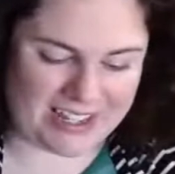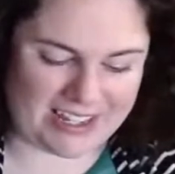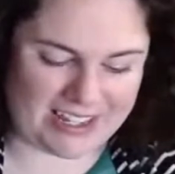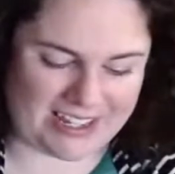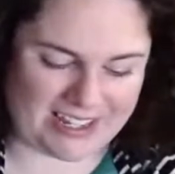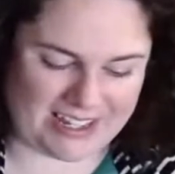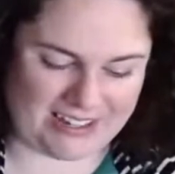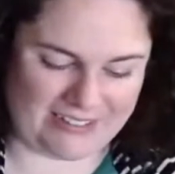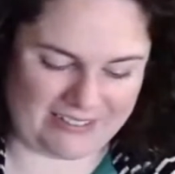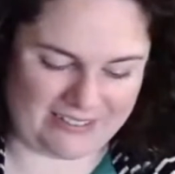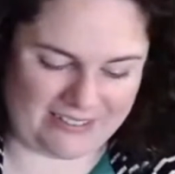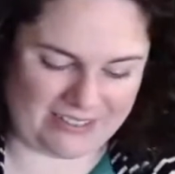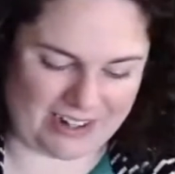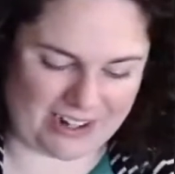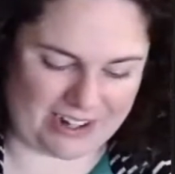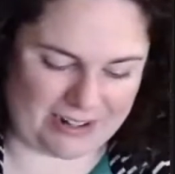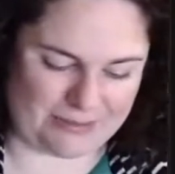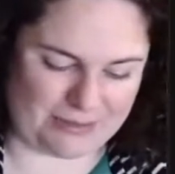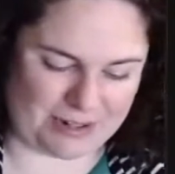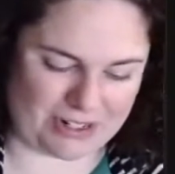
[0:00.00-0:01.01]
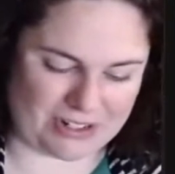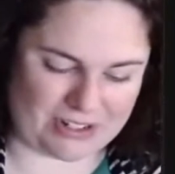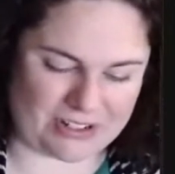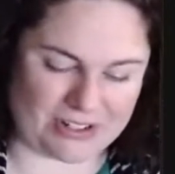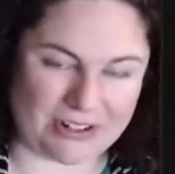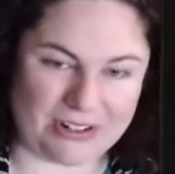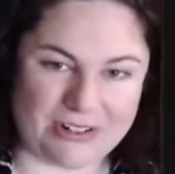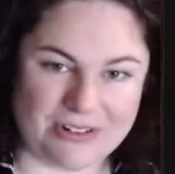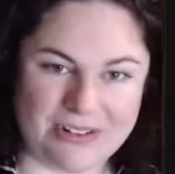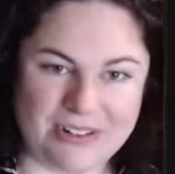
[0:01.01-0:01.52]
he very much
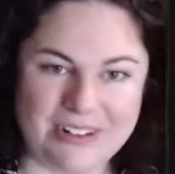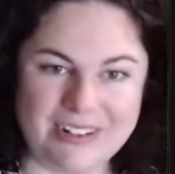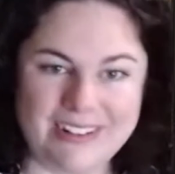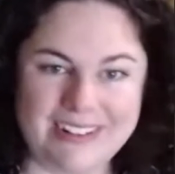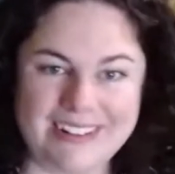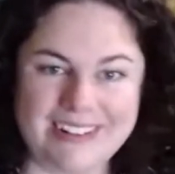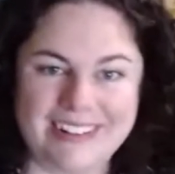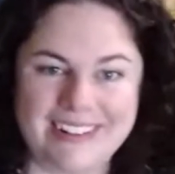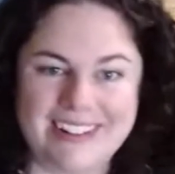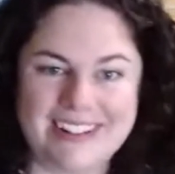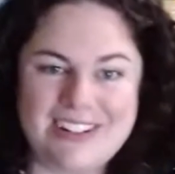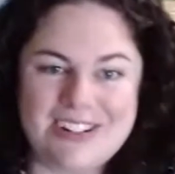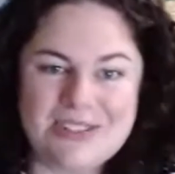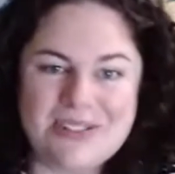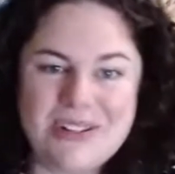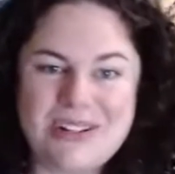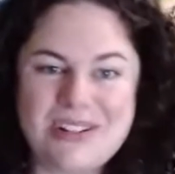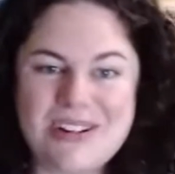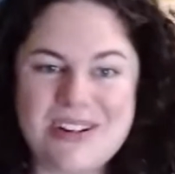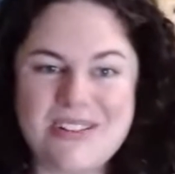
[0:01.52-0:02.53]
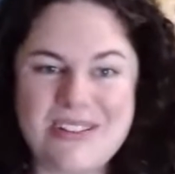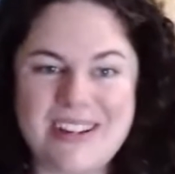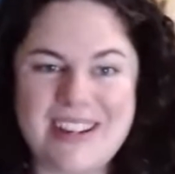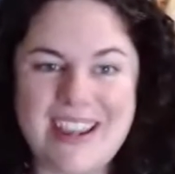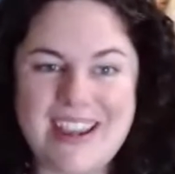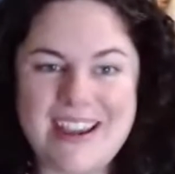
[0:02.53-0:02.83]
so enjoyed going